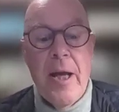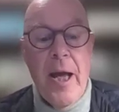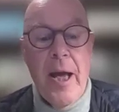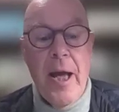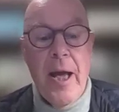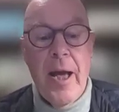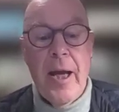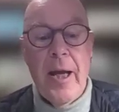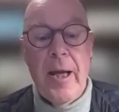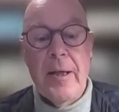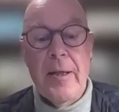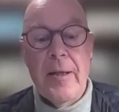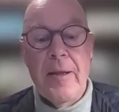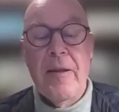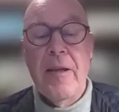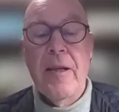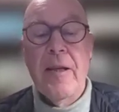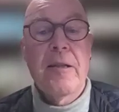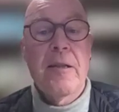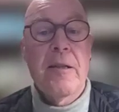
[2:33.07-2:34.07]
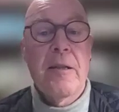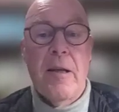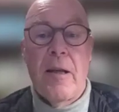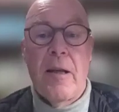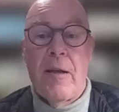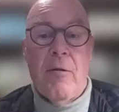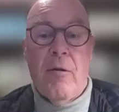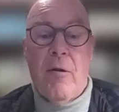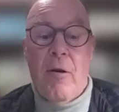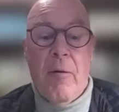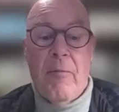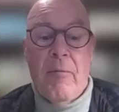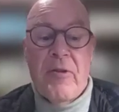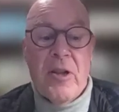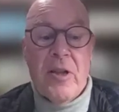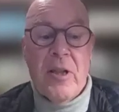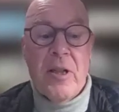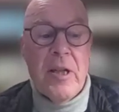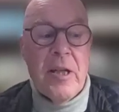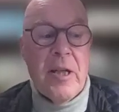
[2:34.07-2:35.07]
And this
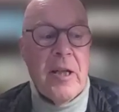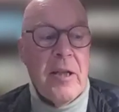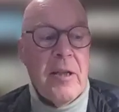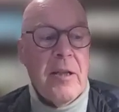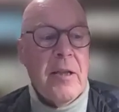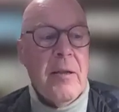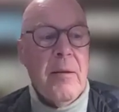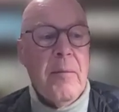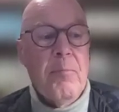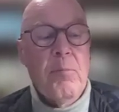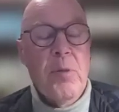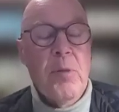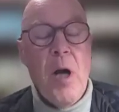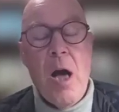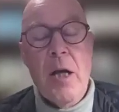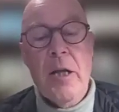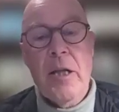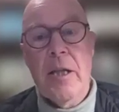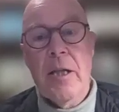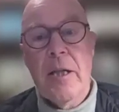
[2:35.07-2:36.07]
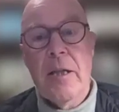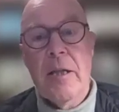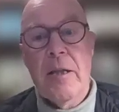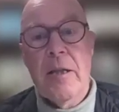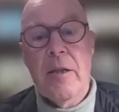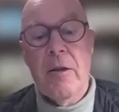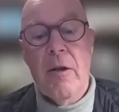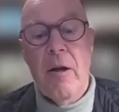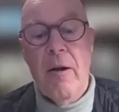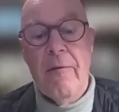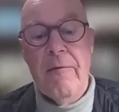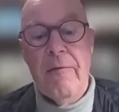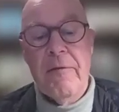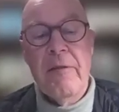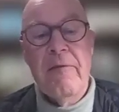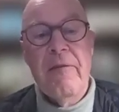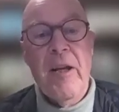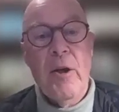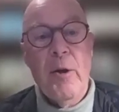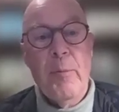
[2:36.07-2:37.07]
obviously is a process of
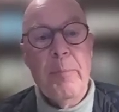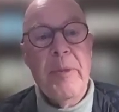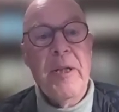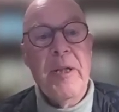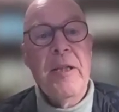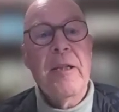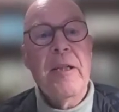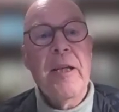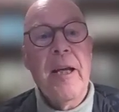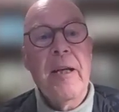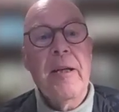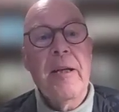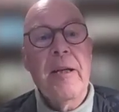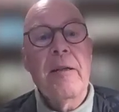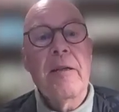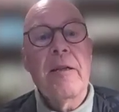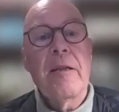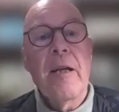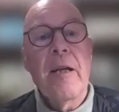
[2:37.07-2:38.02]
development and